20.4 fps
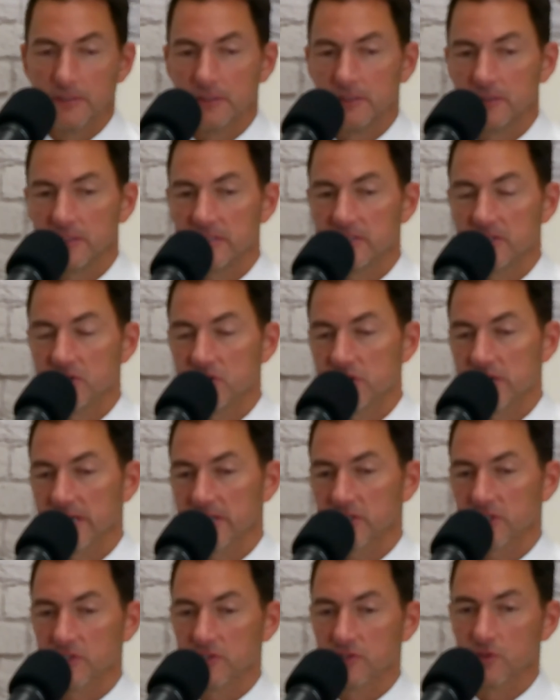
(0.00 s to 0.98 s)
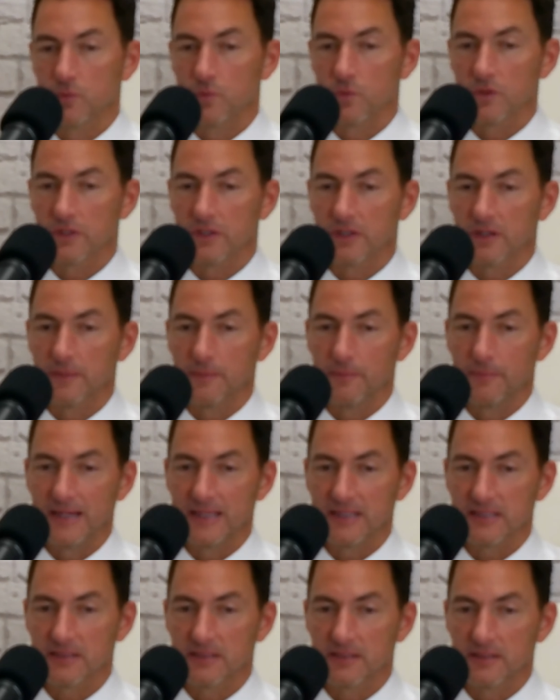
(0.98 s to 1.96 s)
These injections work
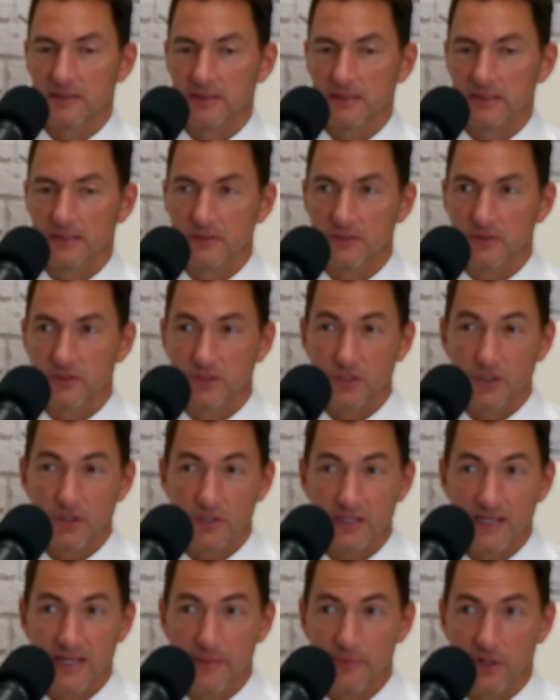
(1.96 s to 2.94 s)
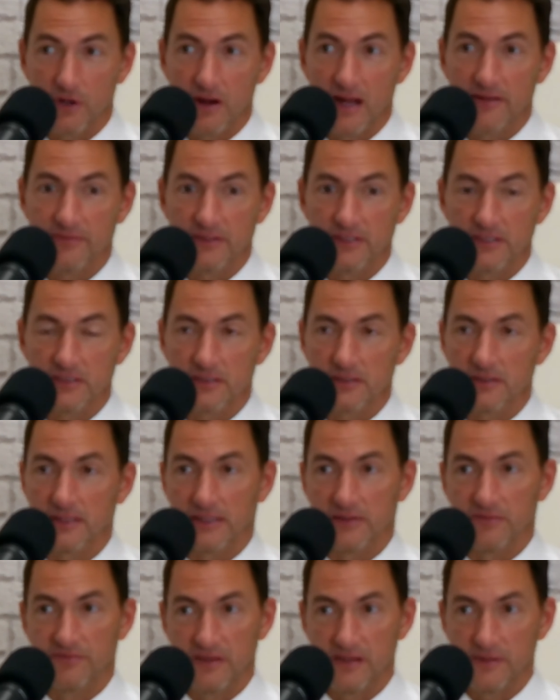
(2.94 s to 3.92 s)
best in certain demographics,
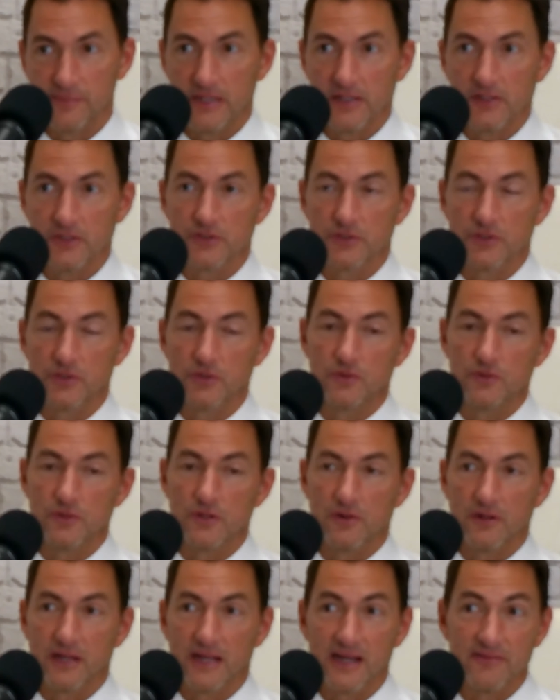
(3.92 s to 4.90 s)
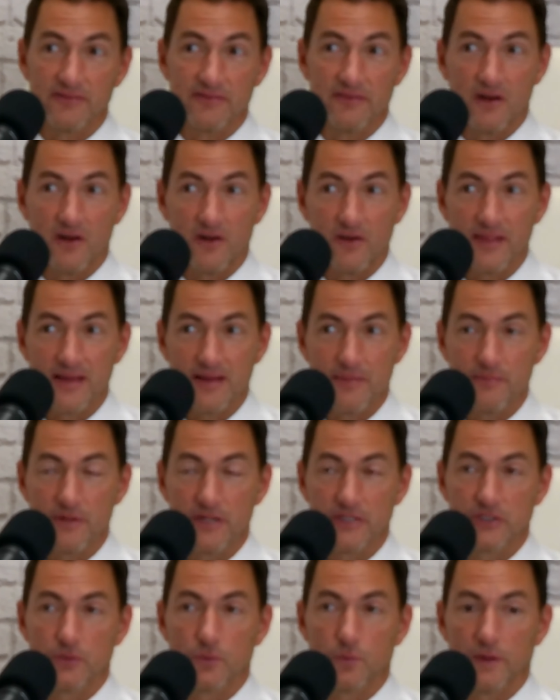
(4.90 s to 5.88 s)
like females who don't have all that
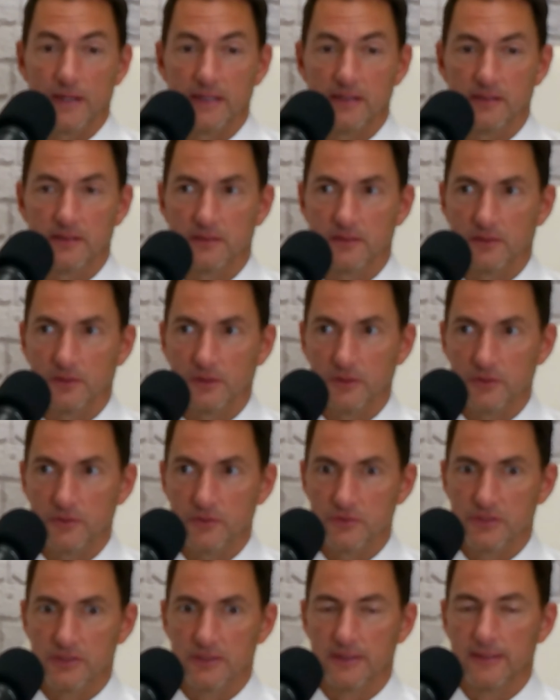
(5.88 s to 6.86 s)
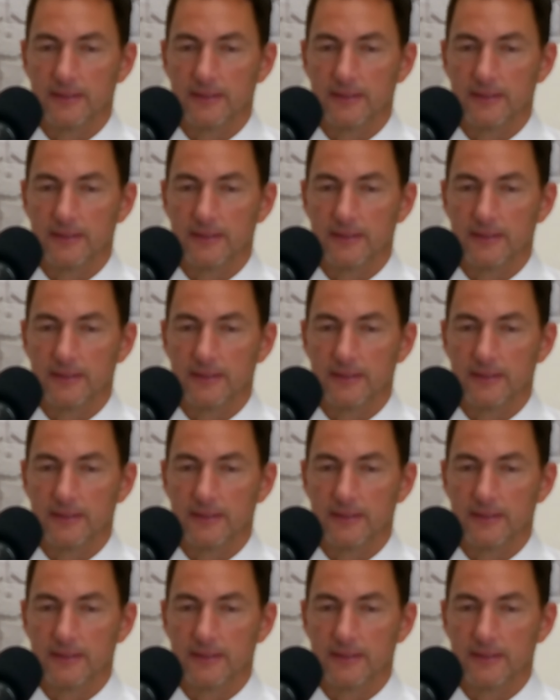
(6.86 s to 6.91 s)
much weight to lose.